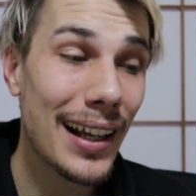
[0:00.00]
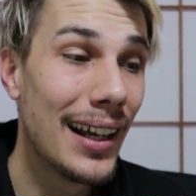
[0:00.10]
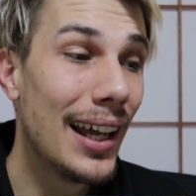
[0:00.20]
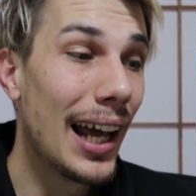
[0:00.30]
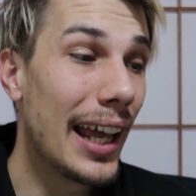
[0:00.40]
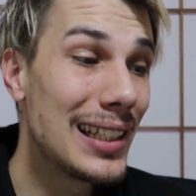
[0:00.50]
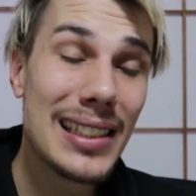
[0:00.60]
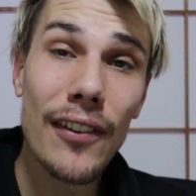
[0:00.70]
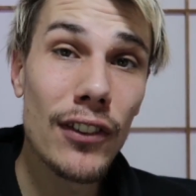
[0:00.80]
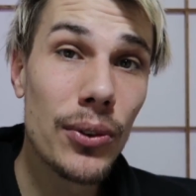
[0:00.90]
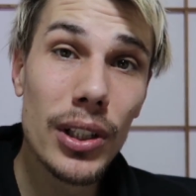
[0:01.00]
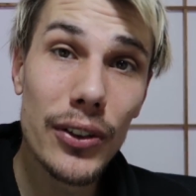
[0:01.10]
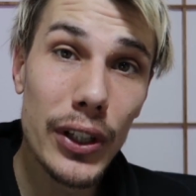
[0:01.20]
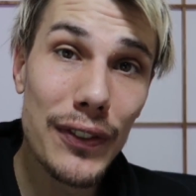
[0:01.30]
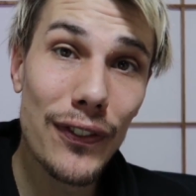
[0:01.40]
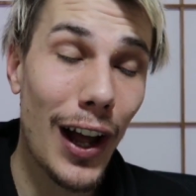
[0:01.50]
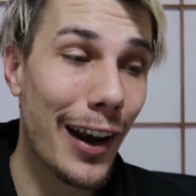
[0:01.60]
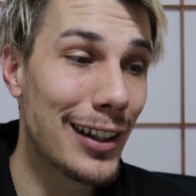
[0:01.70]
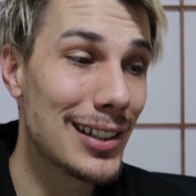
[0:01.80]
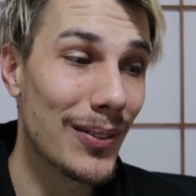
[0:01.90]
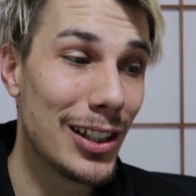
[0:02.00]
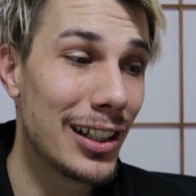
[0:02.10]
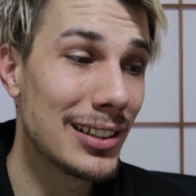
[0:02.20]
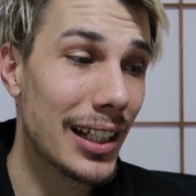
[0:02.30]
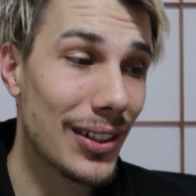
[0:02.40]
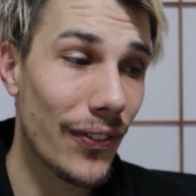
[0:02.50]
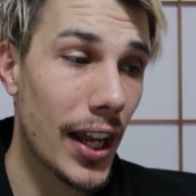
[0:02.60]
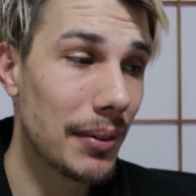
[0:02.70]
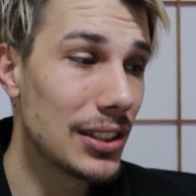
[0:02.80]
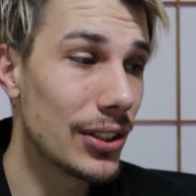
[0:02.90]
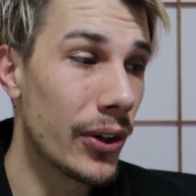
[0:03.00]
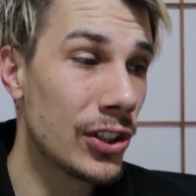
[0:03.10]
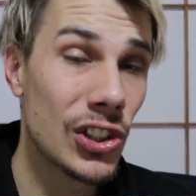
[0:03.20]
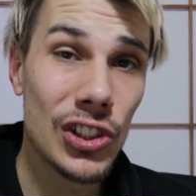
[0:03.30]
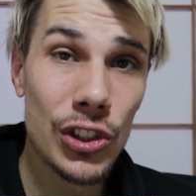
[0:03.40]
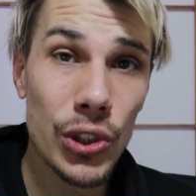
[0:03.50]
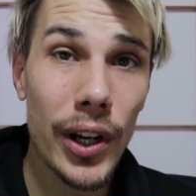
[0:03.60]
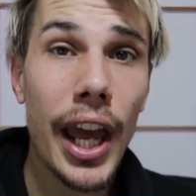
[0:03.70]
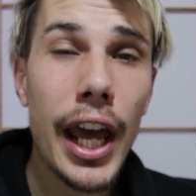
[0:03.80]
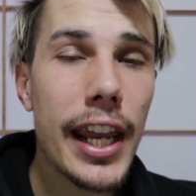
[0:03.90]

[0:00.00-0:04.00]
Uh, it's definitely really, really fun. It's something you can take your family to and just enjoy.